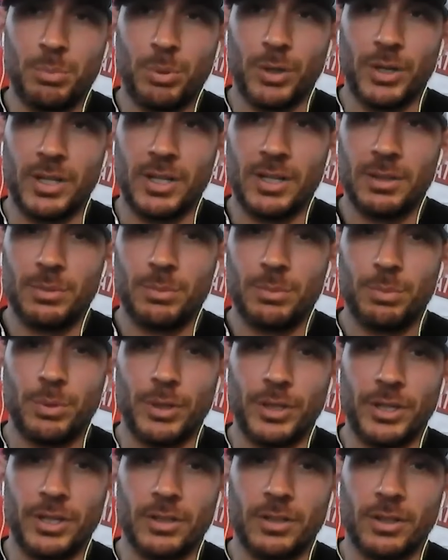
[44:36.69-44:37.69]
Pretty
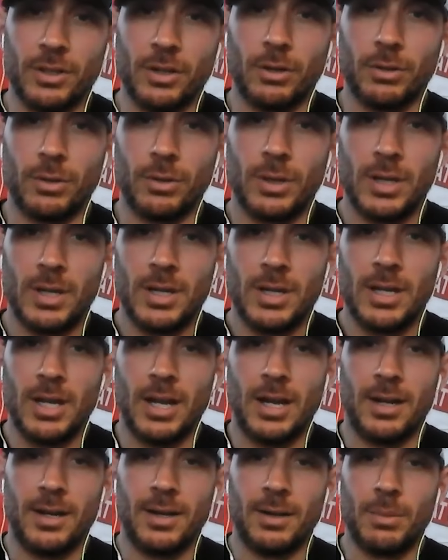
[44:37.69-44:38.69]
good to go.
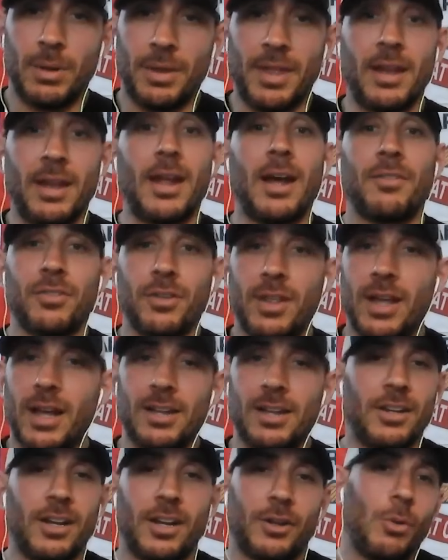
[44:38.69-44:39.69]
And then after
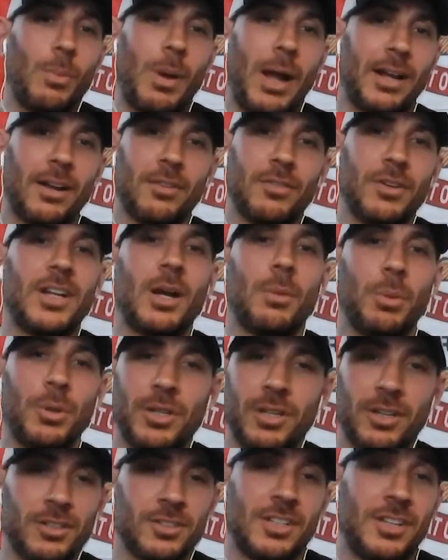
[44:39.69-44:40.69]
that, you got to go back every couple
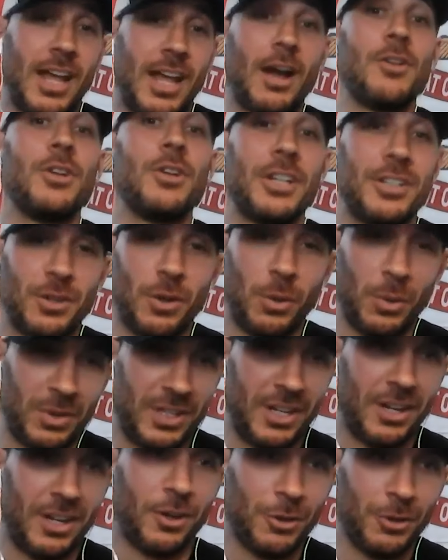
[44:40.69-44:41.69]
of years, and now you get to go with
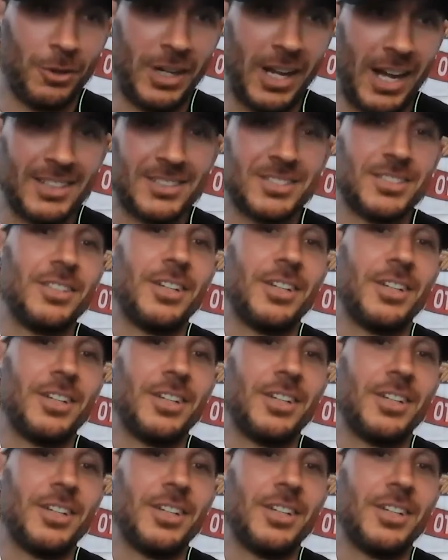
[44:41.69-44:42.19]
the aircrew guys.